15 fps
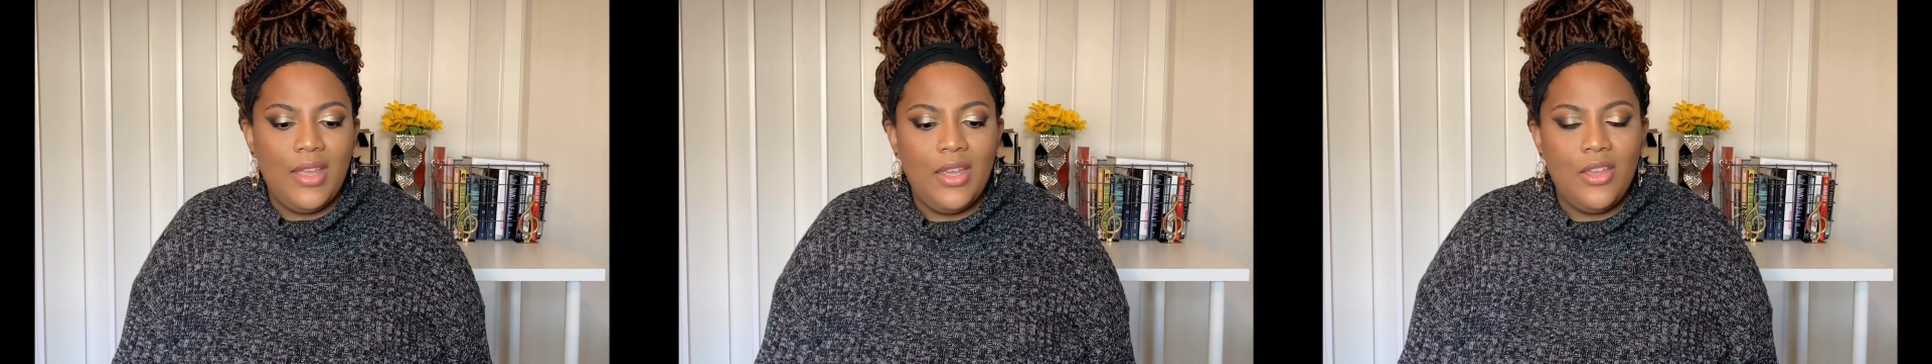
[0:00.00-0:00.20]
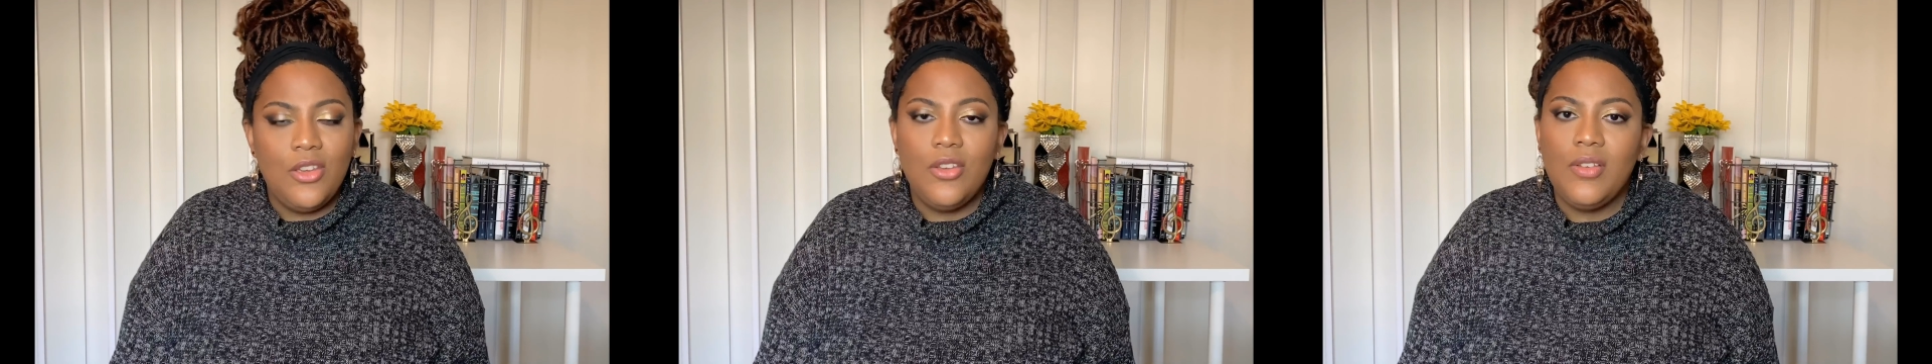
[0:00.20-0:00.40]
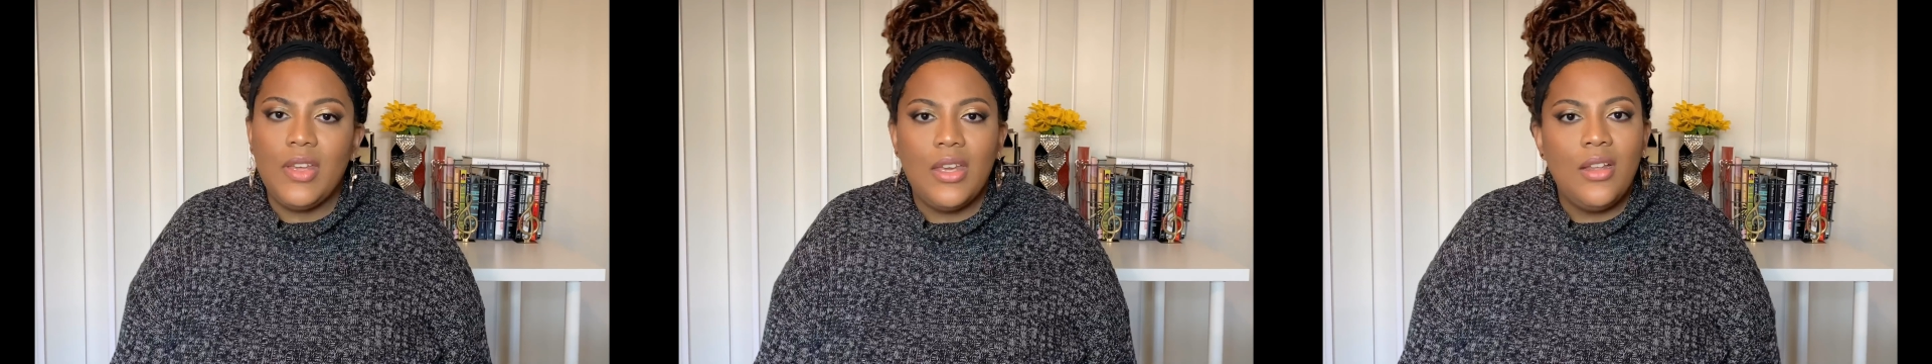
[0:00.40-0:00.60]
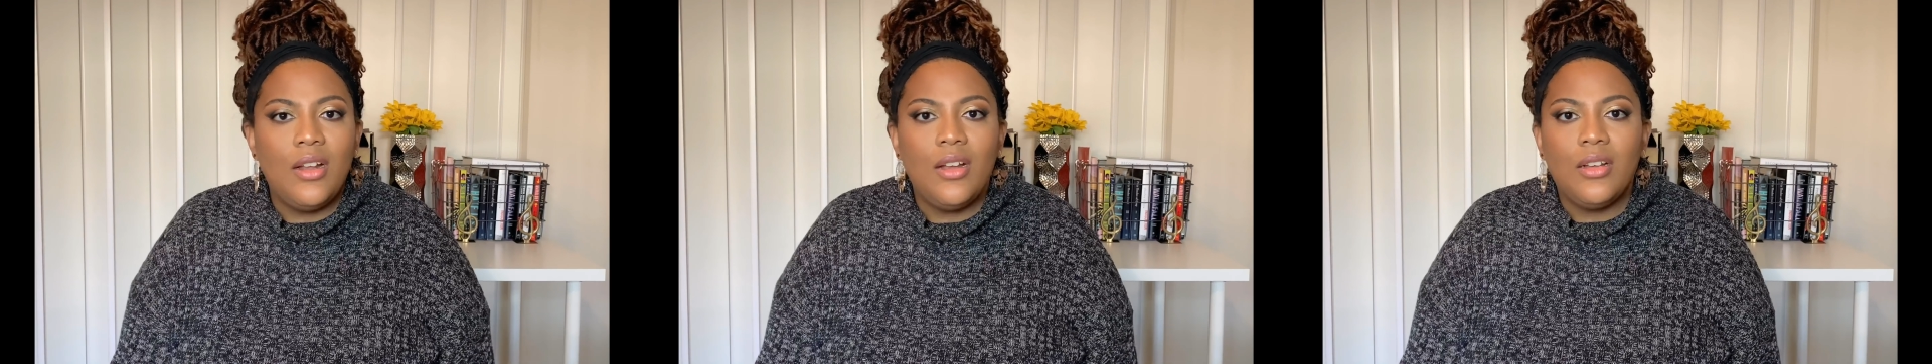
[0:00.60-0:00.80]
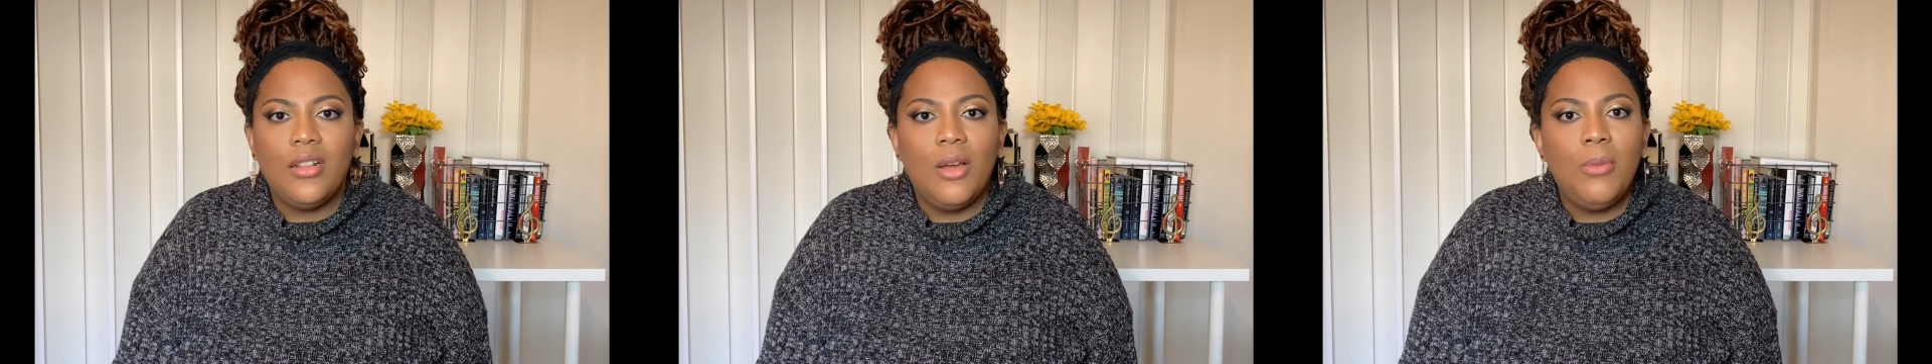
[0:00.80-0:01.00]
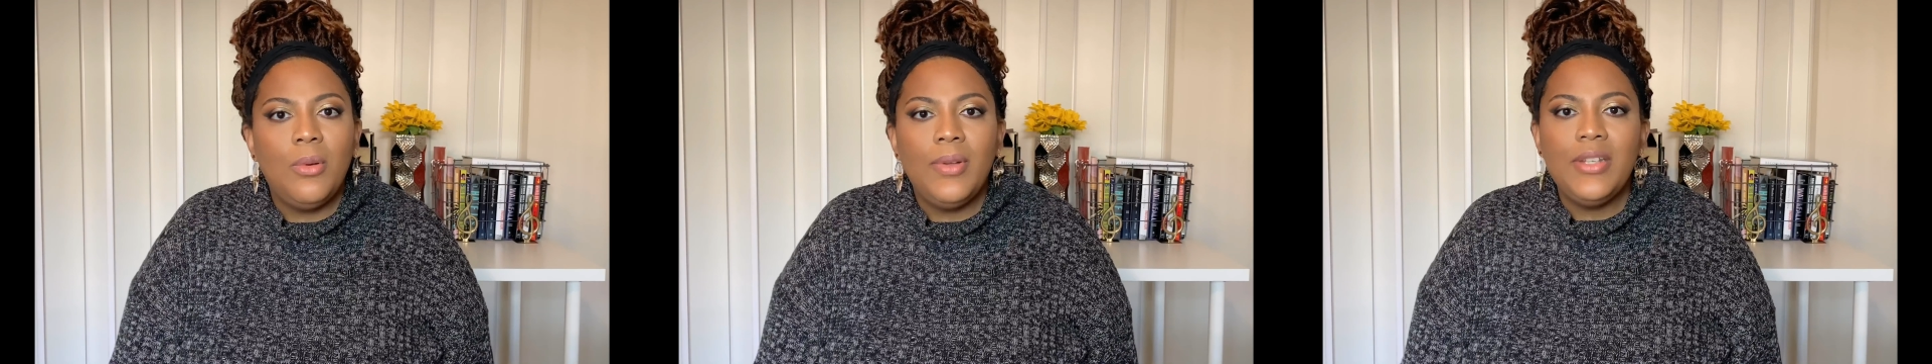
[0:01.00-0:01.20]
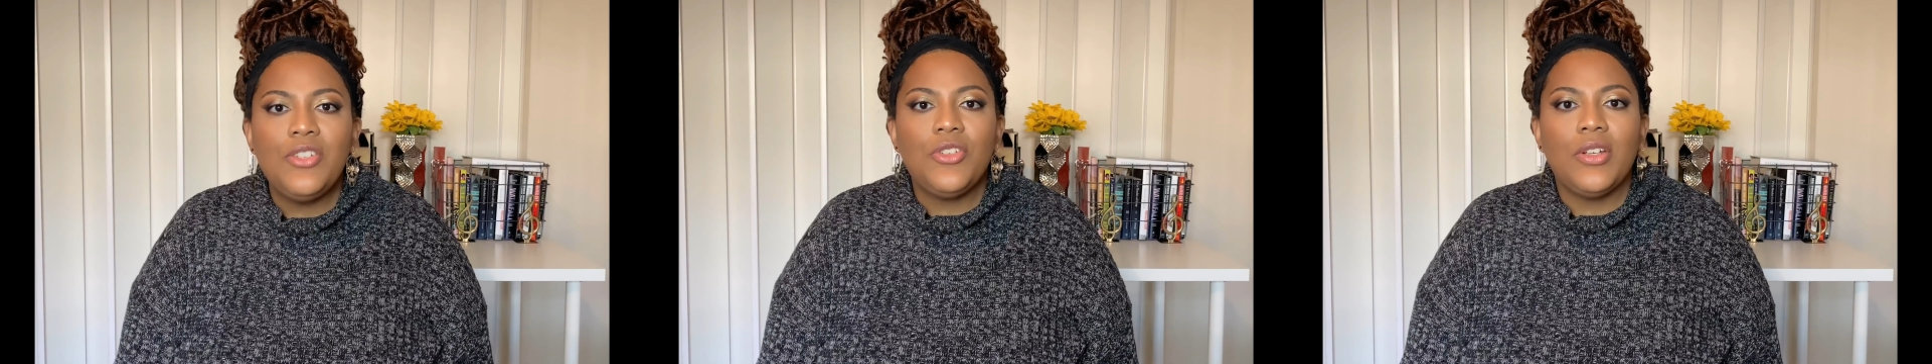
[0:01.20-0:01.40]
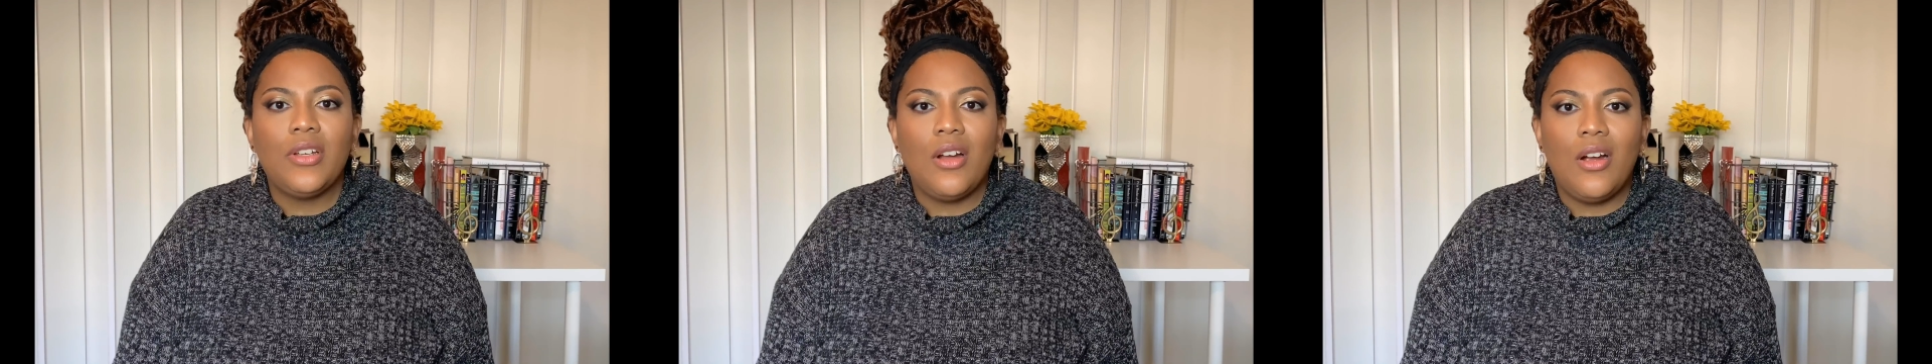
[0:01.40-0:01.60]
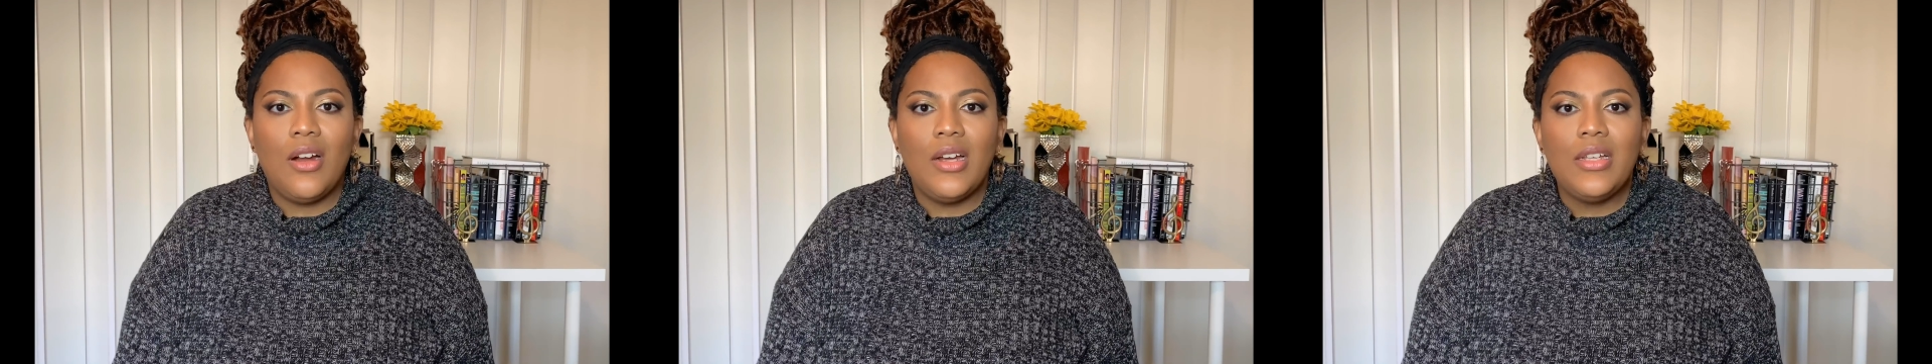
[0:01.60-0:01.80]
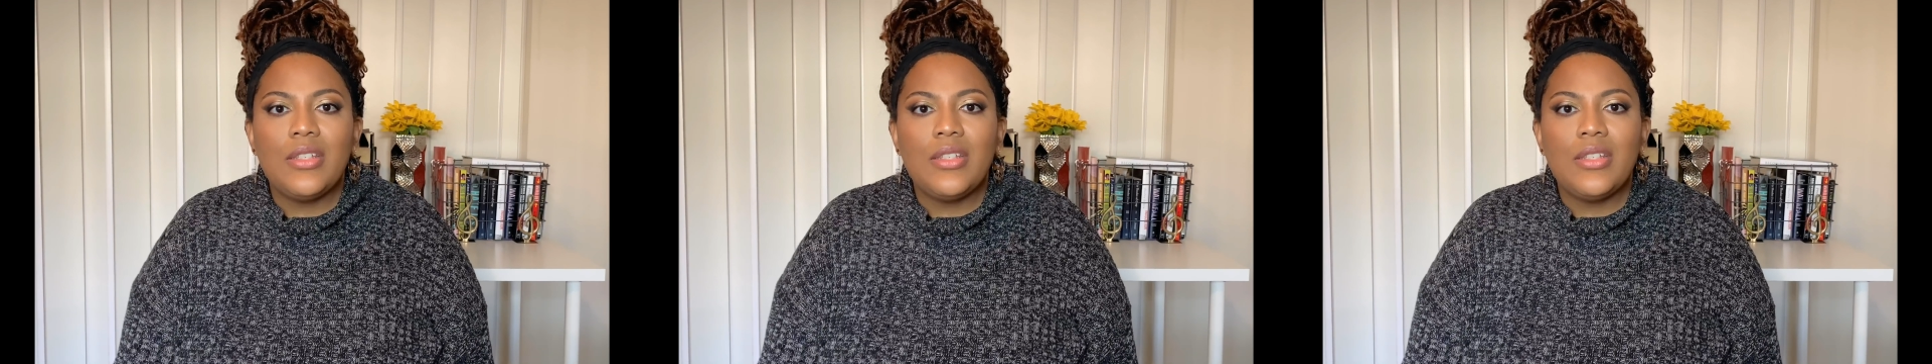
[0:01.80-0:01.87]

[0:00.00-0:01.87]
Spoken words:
you get a global entry card.